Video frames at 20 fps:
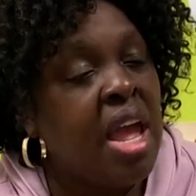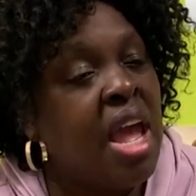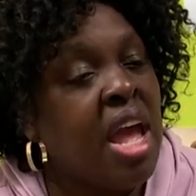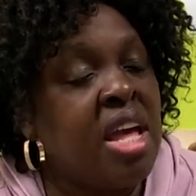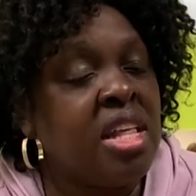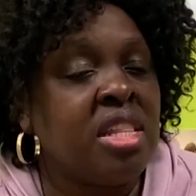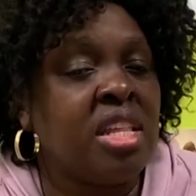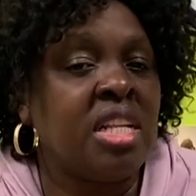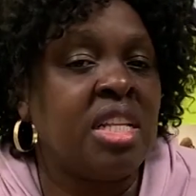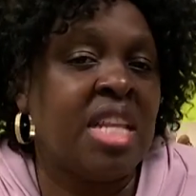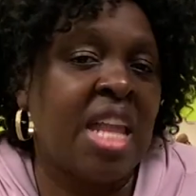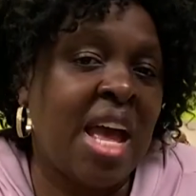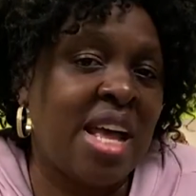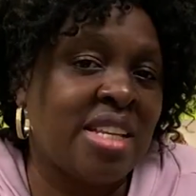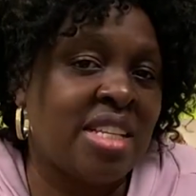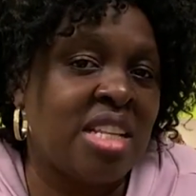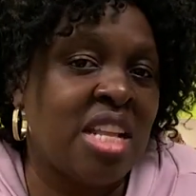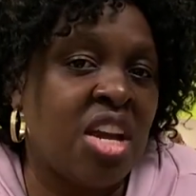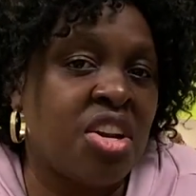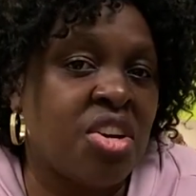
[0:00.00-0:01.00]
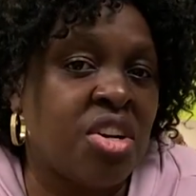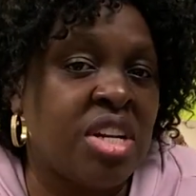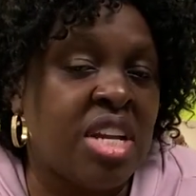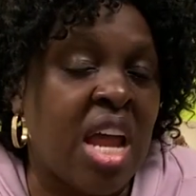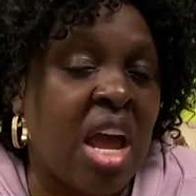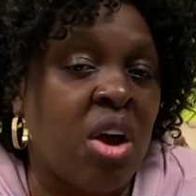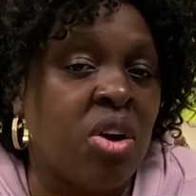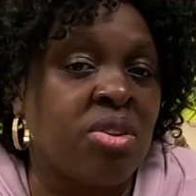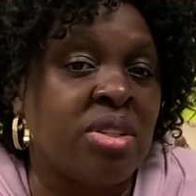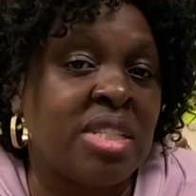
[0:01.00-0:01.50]
And the last letter
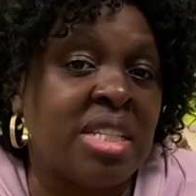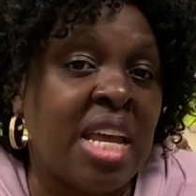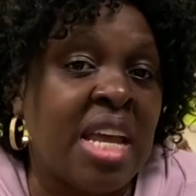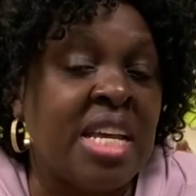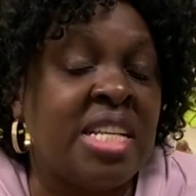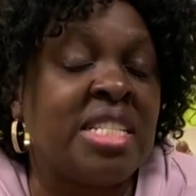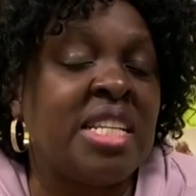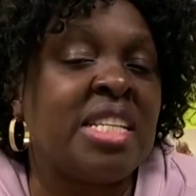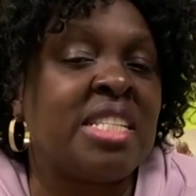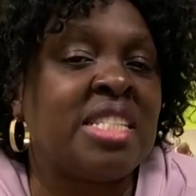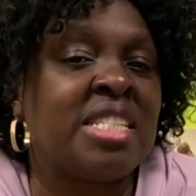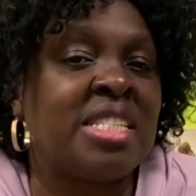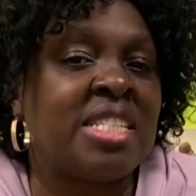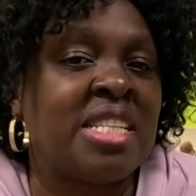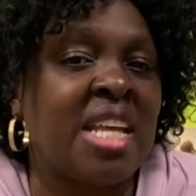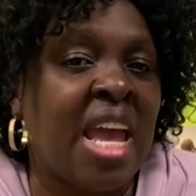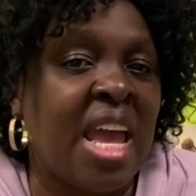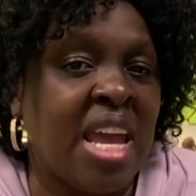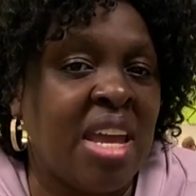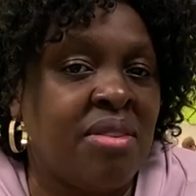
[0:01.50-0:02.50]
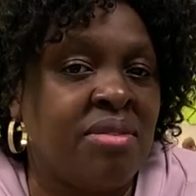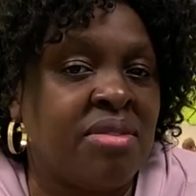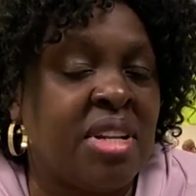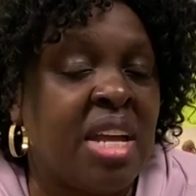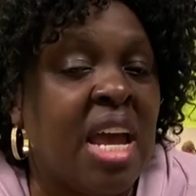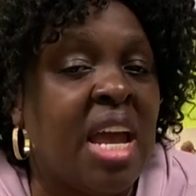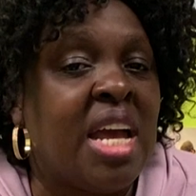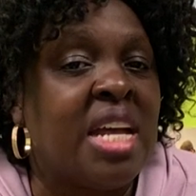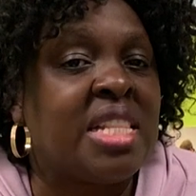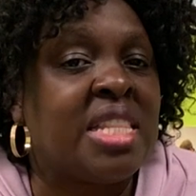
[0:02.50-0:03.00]
now says saved.
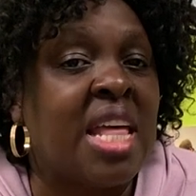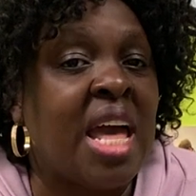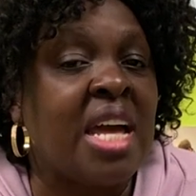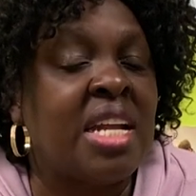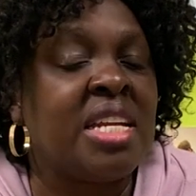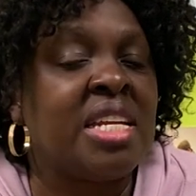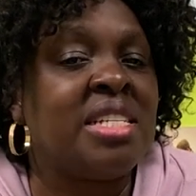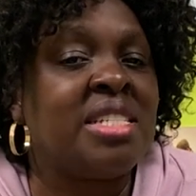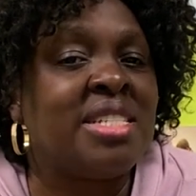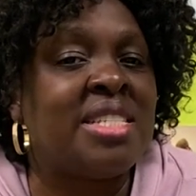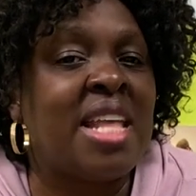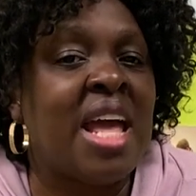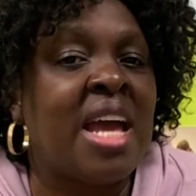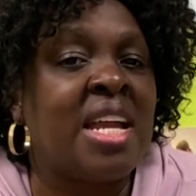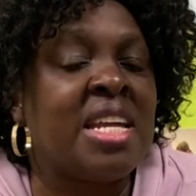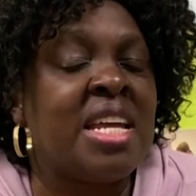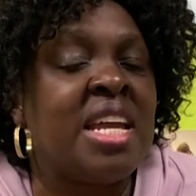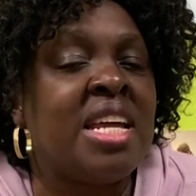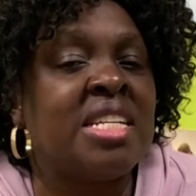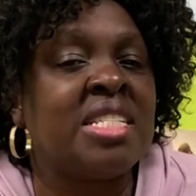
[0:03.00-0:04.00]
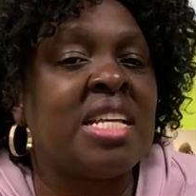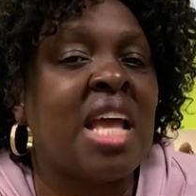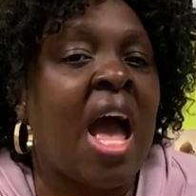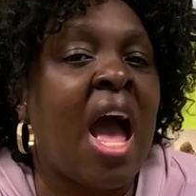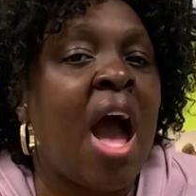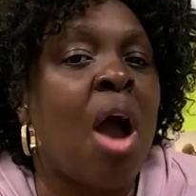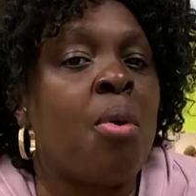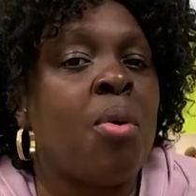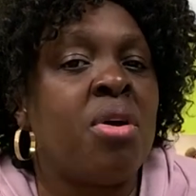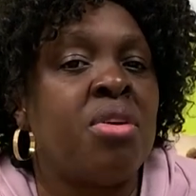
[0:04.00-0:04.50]
That is
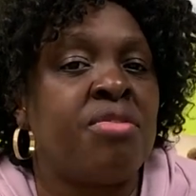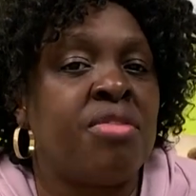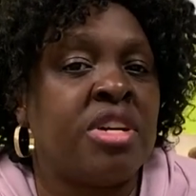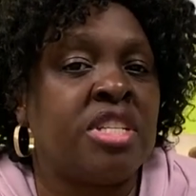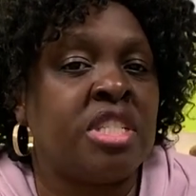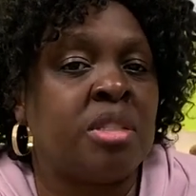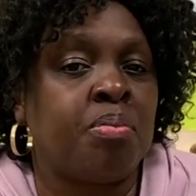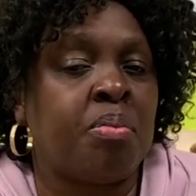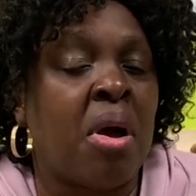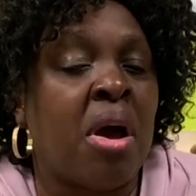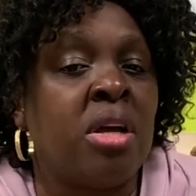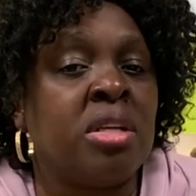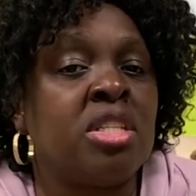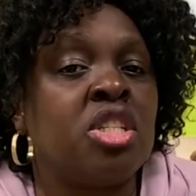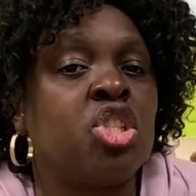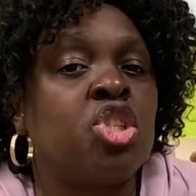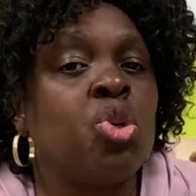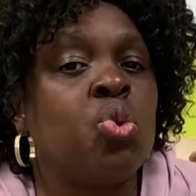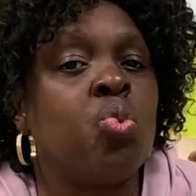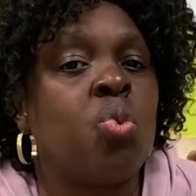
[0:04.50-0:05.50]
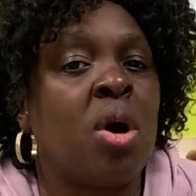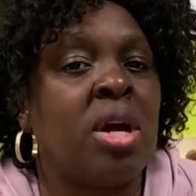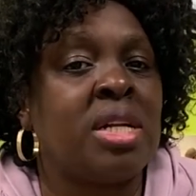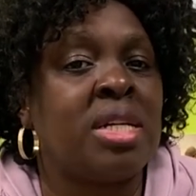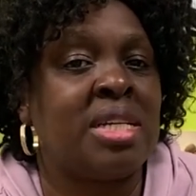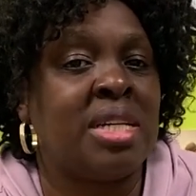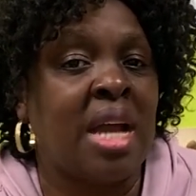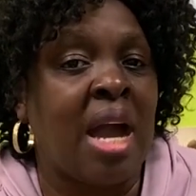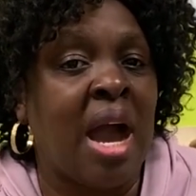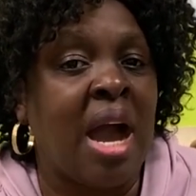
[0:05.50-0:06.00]
our response to
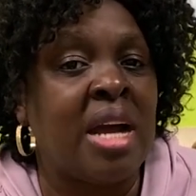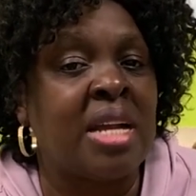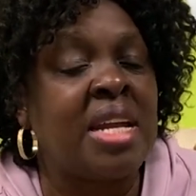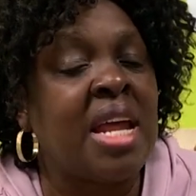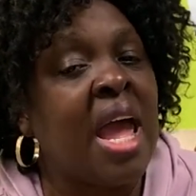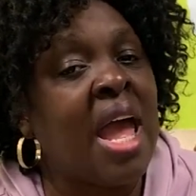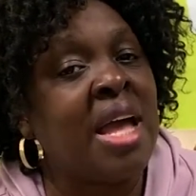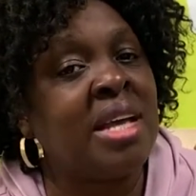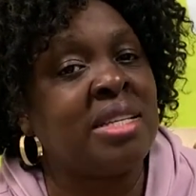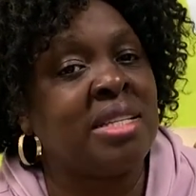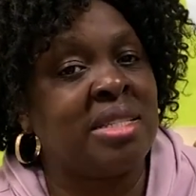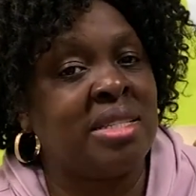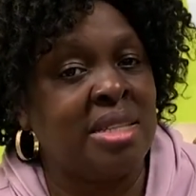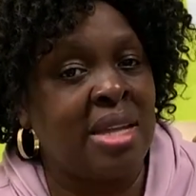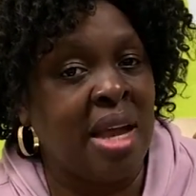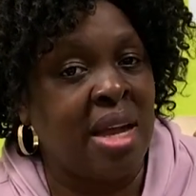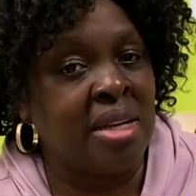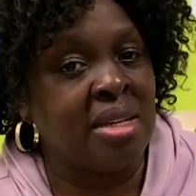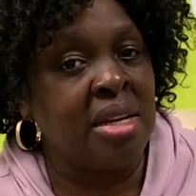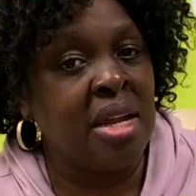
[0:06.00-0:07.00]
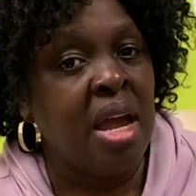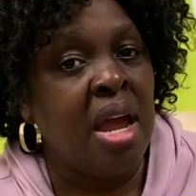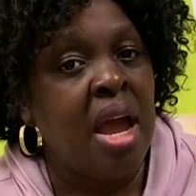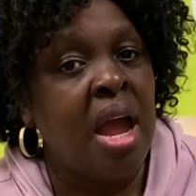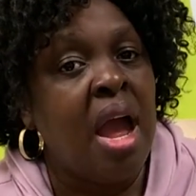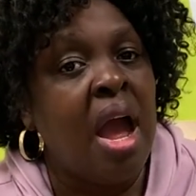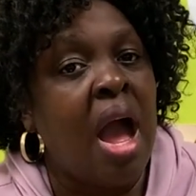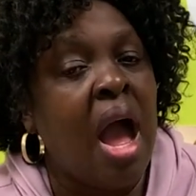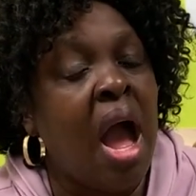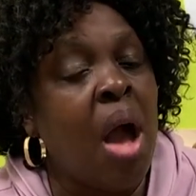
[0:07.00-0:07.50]
what God has done.
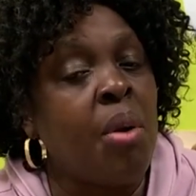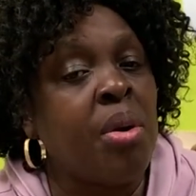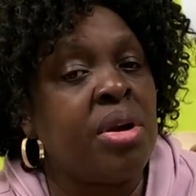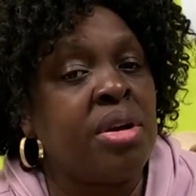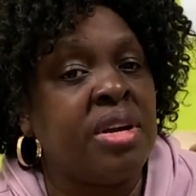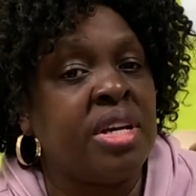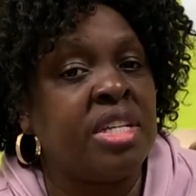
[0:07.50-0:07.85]
Our